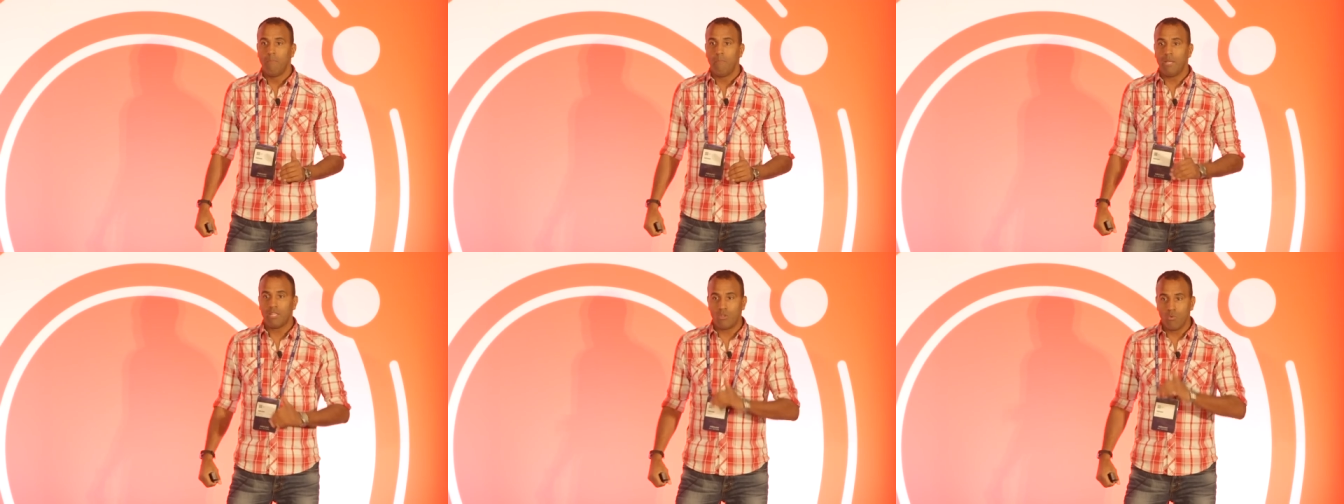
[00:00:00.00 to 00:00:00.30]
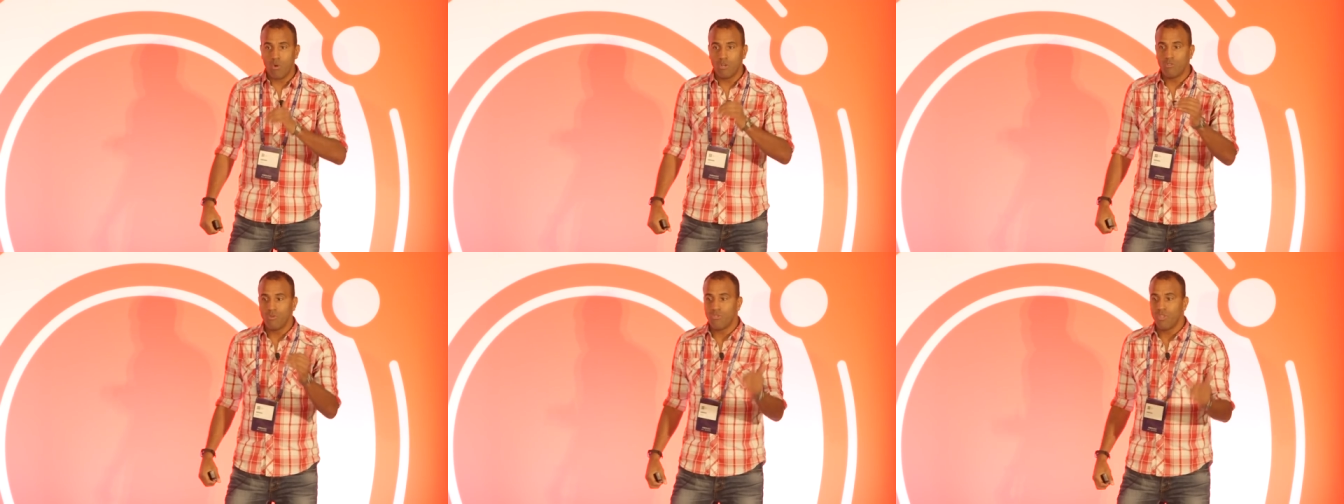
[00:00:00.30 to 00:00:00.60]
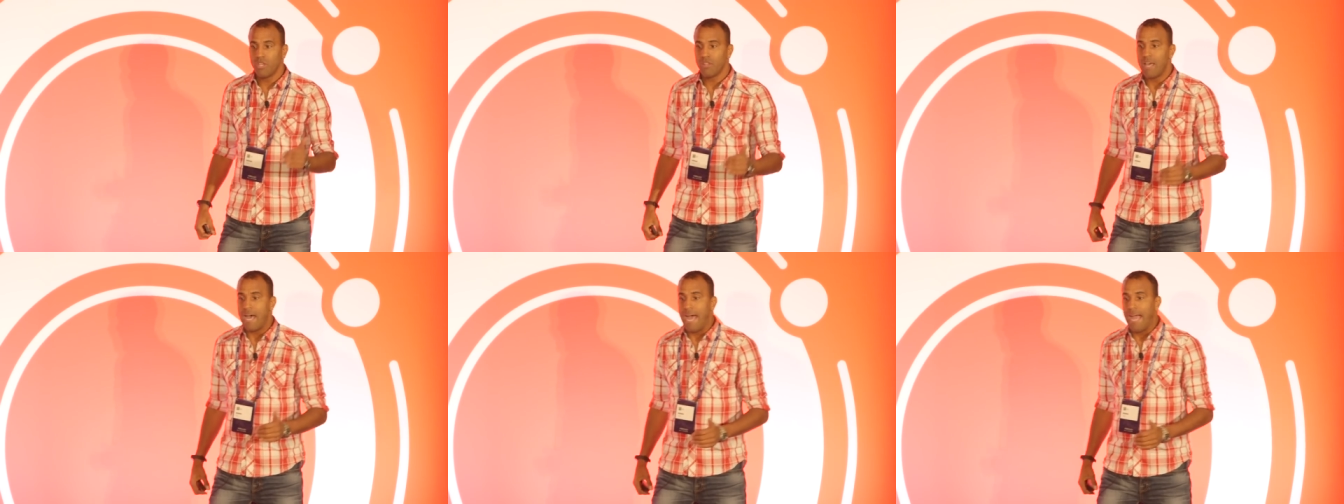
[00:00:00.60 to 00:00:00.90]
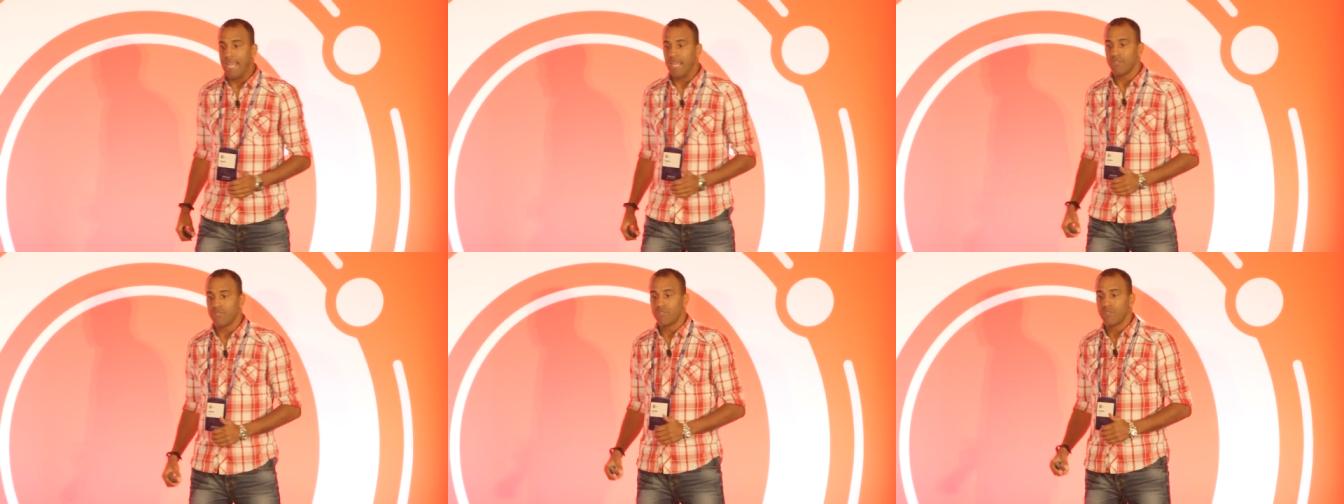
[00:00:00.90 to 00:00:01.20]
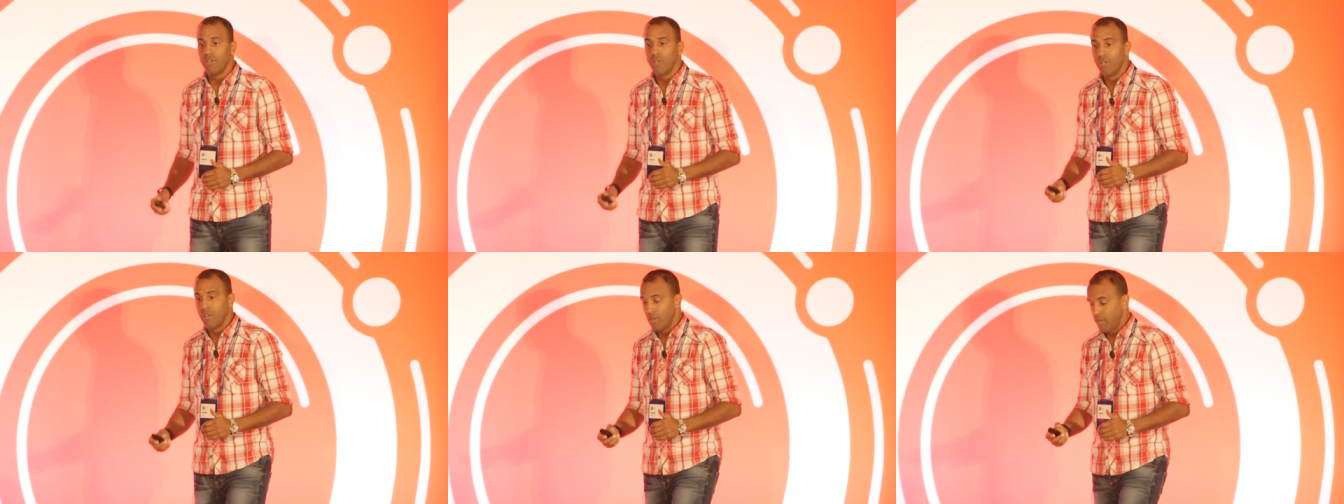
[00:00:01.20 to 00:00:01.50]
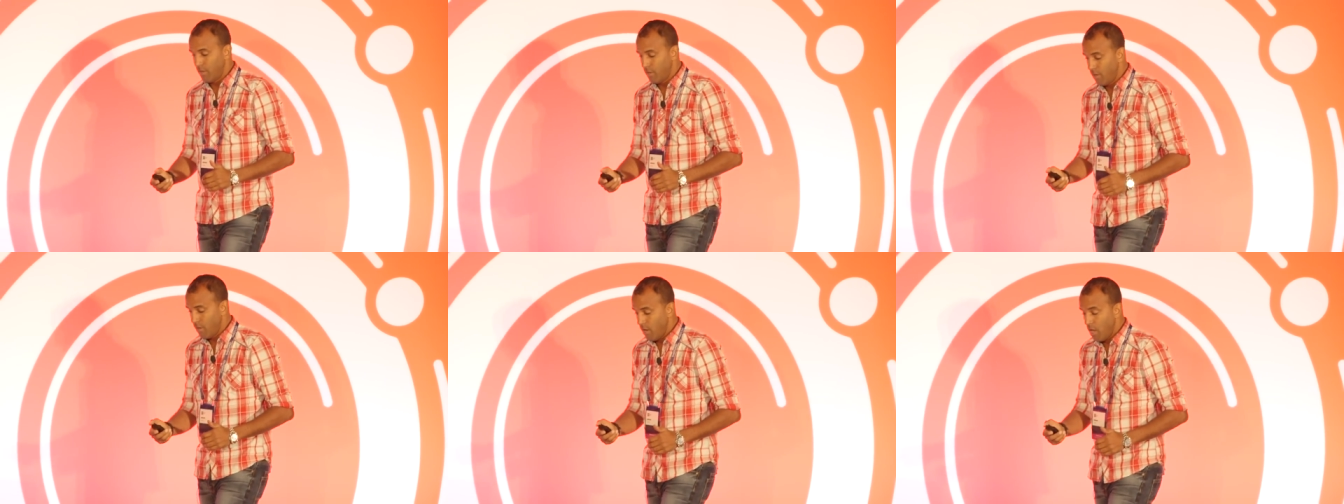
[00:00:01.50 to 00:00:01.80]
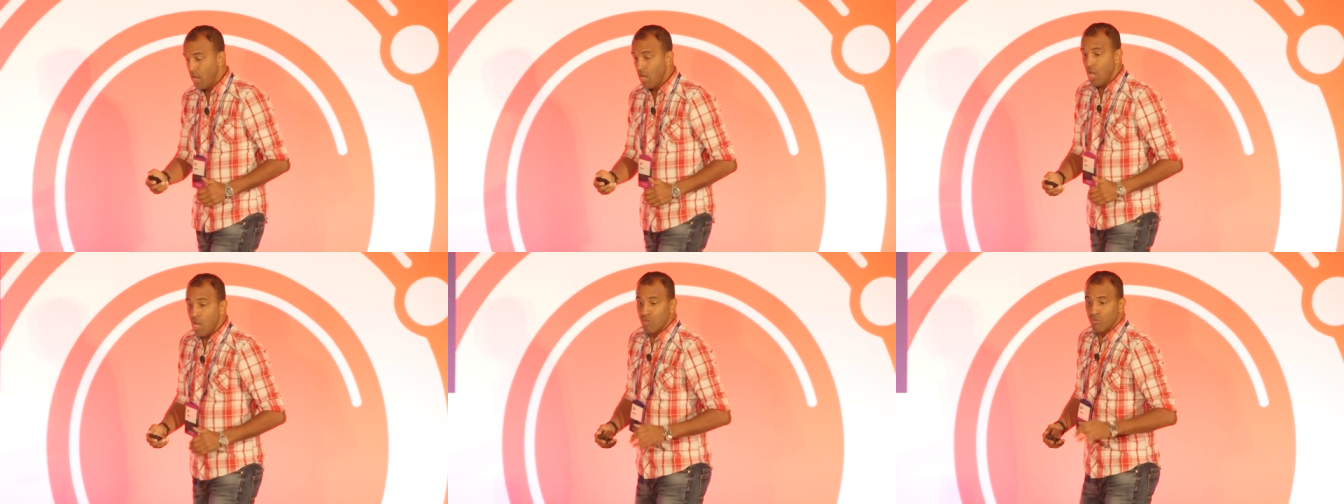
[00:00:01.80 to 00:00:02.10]
Pick the ones you think are the highest.
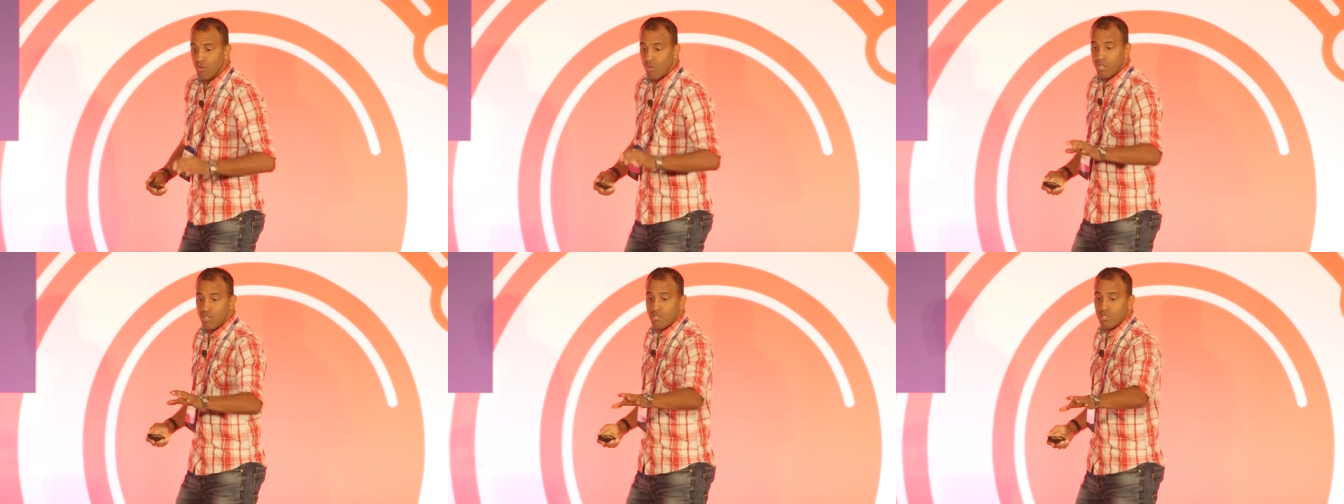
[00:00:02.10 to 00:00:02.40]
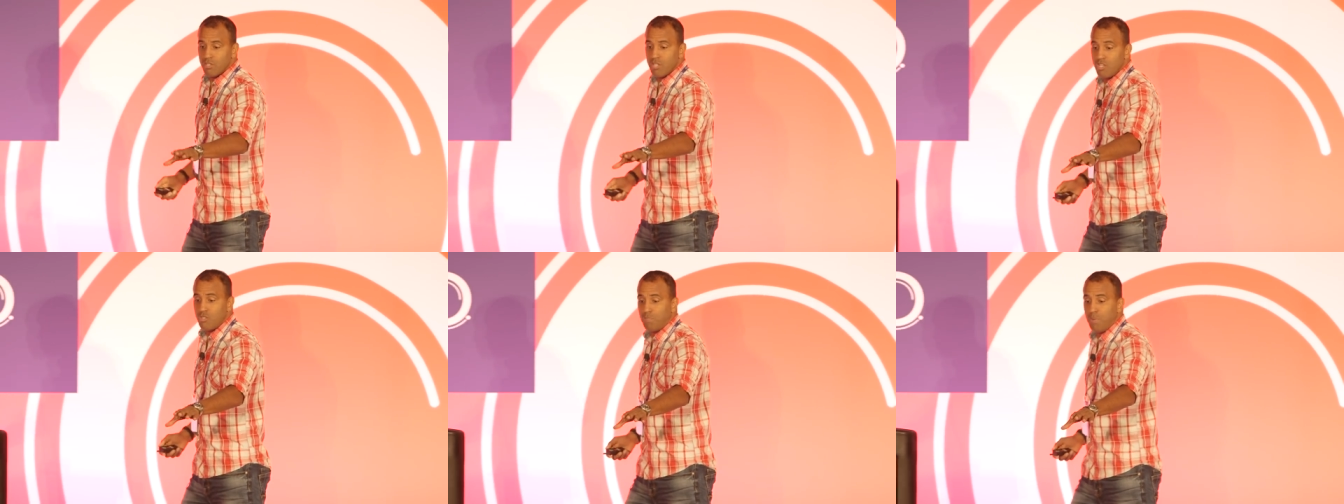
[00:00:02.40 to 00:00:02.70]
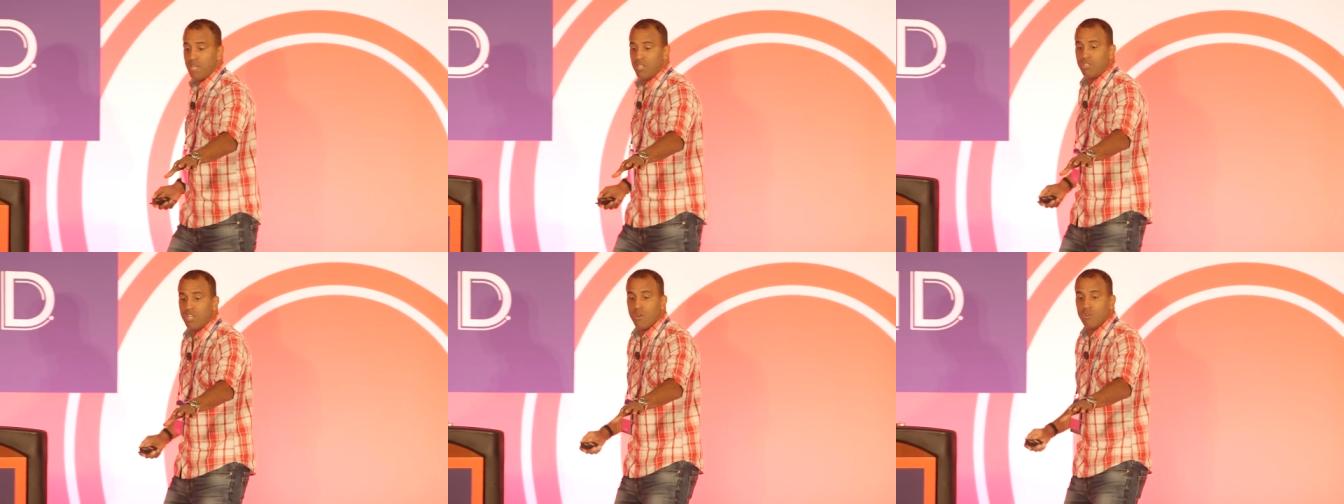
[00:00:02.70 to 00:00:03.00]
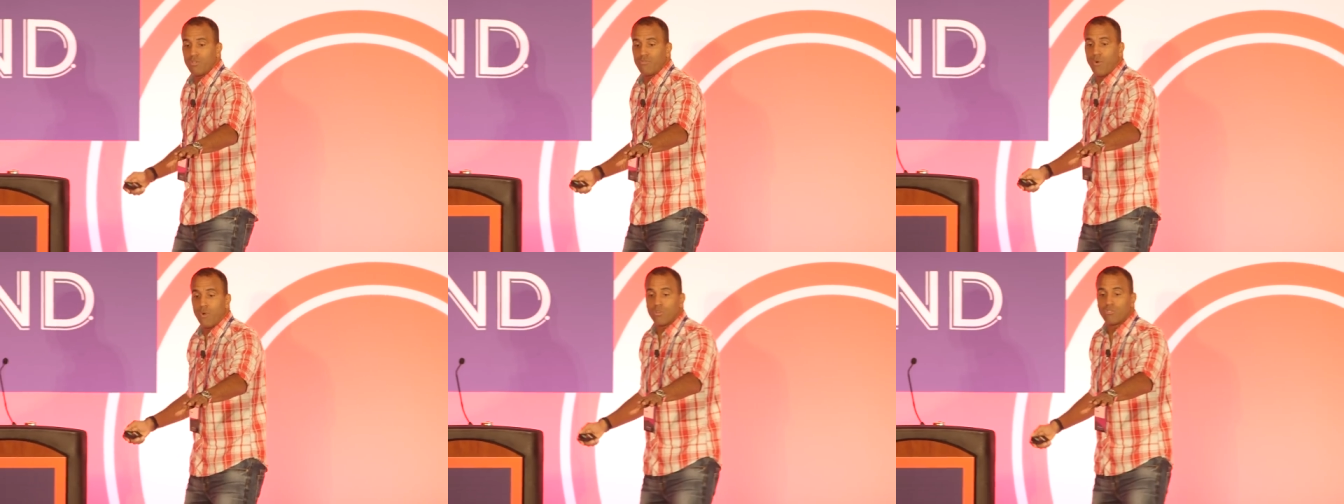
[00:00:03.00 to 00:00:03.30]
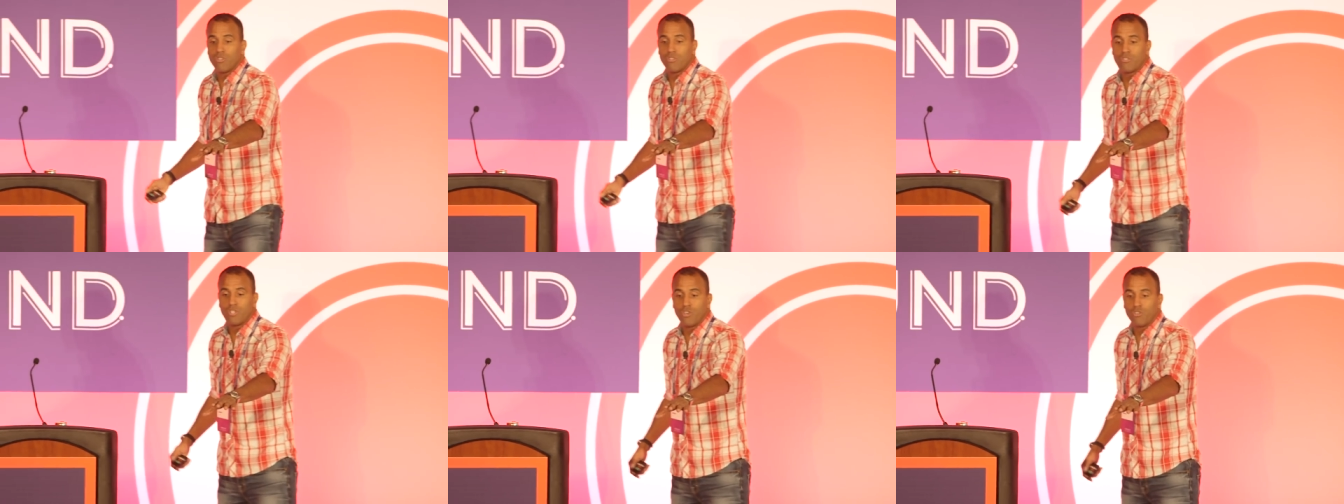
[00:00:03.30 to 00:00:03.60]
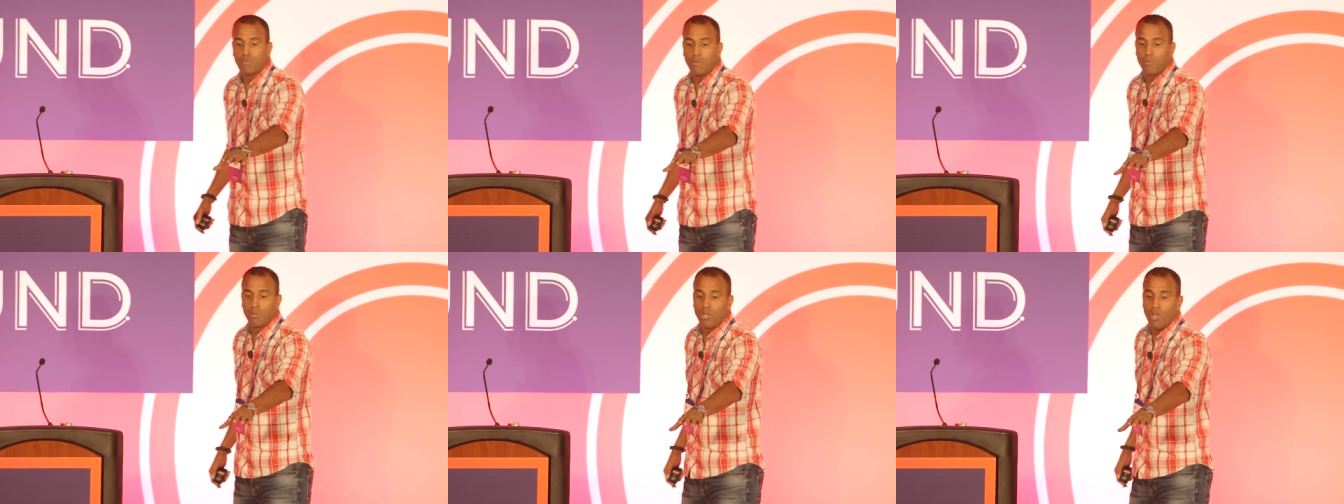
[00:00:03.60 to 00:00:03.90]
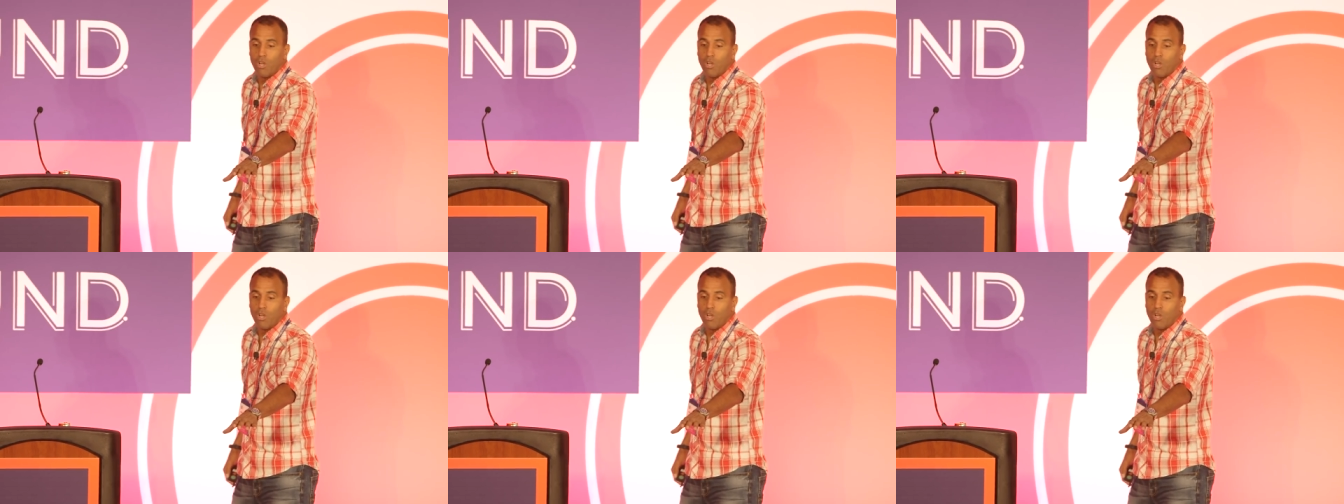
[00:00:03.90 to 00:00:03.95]
So this, this piece here is focused on salespeople.